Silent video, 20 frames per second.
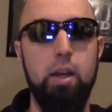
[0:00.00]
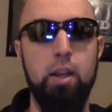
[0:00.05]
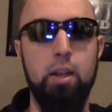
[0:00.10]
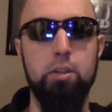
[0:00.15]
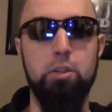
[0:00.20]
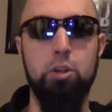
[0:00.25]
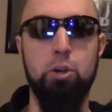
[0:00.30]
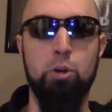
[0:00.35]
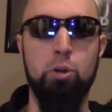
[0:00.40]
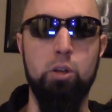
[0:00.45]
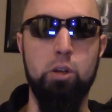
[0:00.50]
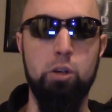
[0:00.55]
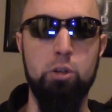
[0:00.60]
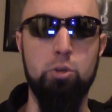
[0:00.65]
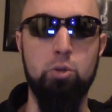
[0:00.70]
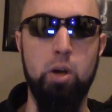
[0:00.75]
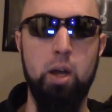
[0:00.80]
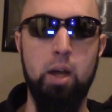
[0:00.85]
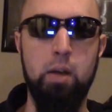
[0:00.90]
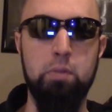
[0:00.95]
In his earlier
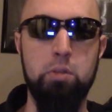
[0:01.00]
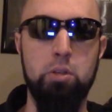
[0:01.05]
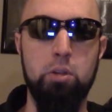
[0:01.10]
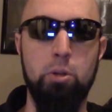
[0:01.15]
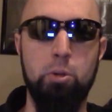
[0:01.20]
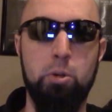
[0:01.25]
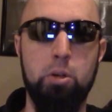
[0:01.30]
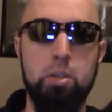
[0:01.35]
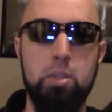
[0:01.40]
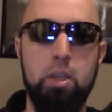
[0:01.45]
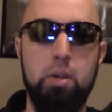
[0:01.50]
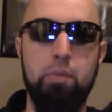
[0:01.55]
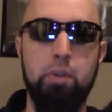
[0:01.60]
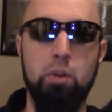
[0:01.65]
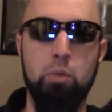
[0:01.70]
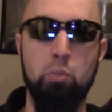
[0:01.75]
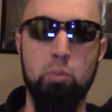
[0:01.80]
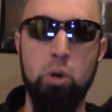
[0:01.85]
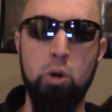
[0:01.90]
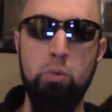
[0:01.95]
drafts, Lucas
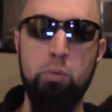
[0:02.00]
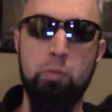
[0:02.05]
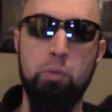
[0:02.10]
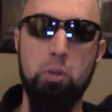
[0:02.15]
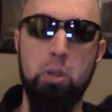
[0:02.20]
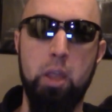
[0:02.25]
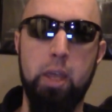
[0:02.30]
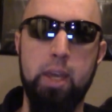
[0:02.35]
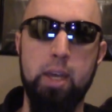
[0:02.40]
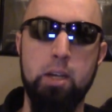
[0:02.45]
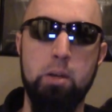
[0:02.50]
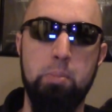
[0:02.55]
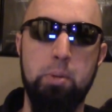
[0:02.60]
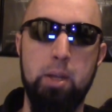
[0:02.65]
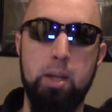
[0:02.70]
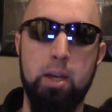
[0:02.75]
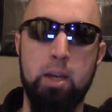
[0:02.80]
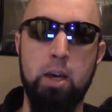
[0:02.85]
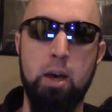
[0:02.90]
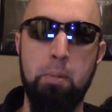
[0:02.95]
even wrote for Leia to
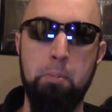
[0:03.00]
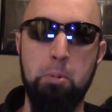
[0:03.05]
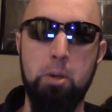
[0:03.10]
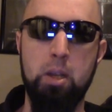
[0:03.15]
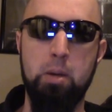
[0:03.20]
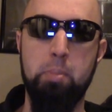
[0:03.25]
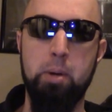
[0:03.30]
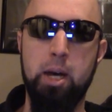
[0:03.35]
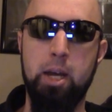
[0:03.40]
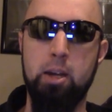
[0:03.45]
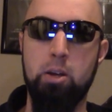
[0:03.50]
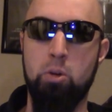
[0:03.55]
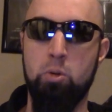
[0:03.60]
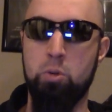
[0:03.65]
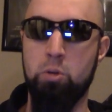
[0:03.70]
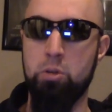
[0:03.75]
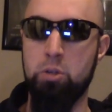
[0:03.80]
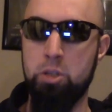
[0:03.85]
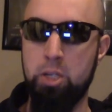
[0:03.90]
be accompanied by an older